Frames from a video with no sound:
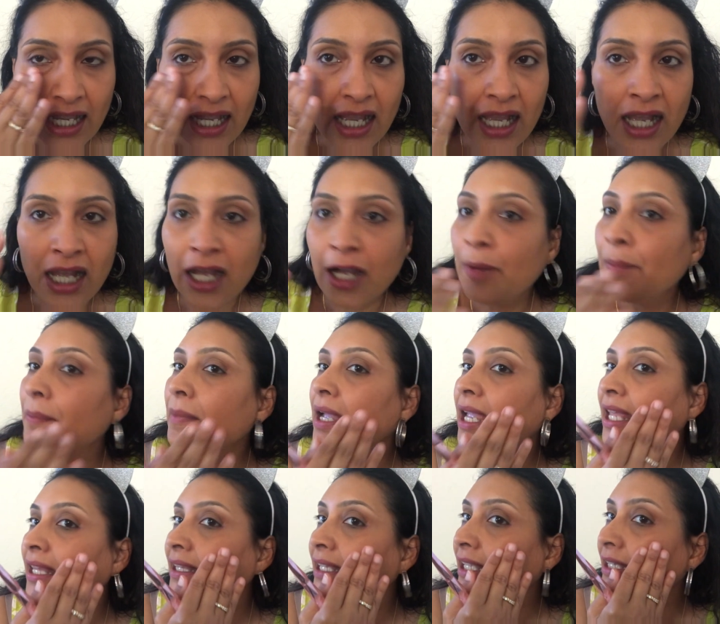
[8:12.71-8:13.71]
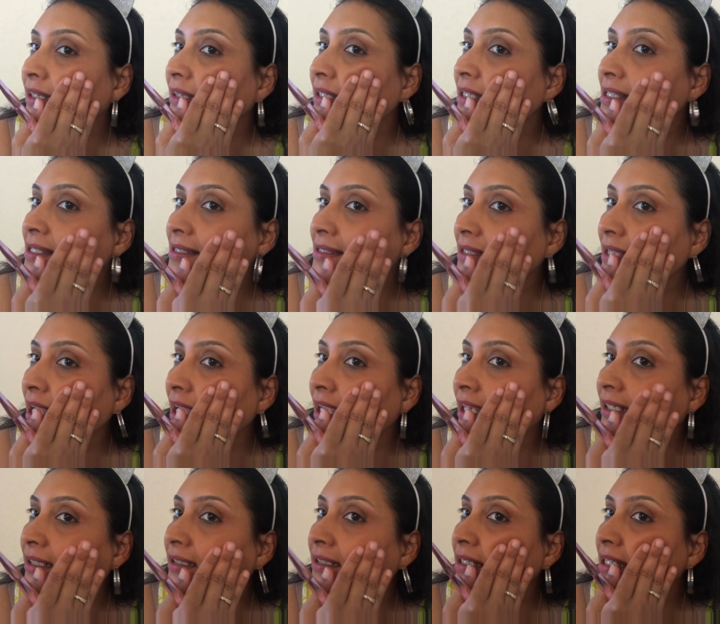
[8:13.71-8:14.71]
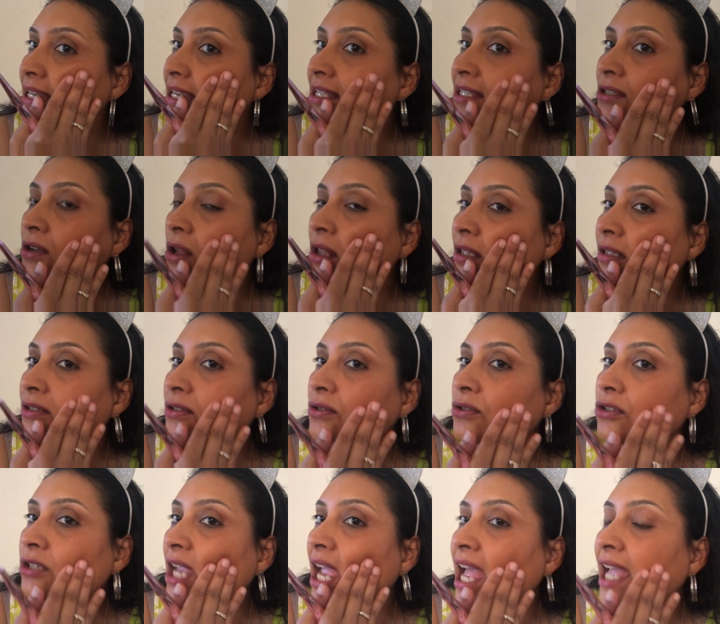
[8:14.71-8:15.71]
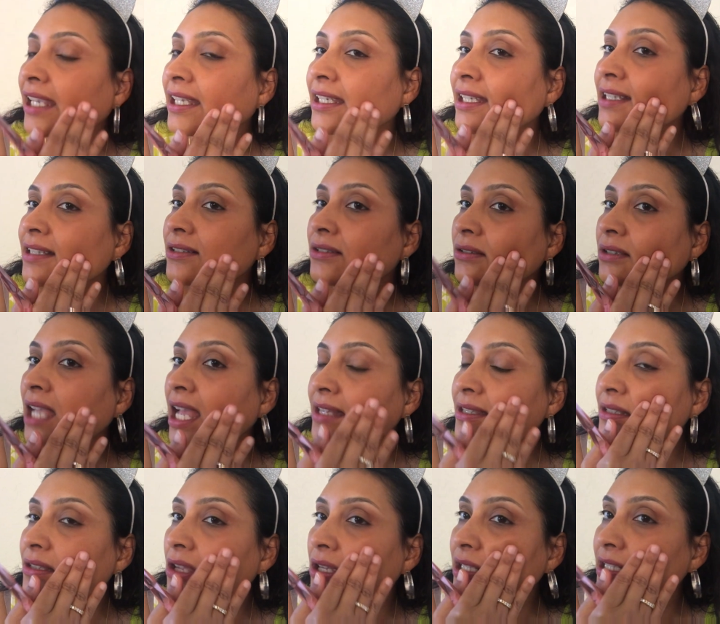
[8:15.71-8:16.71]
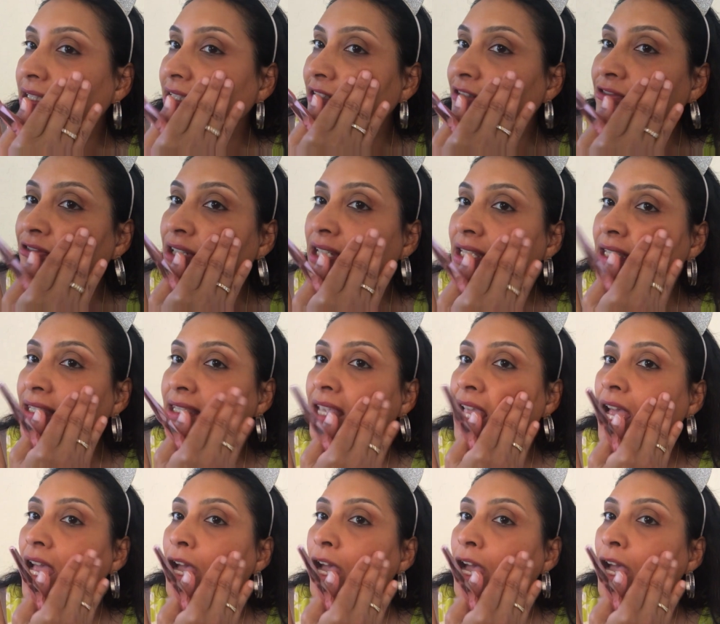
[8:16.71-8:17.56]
and then this side is also tacky, so that's not a difference,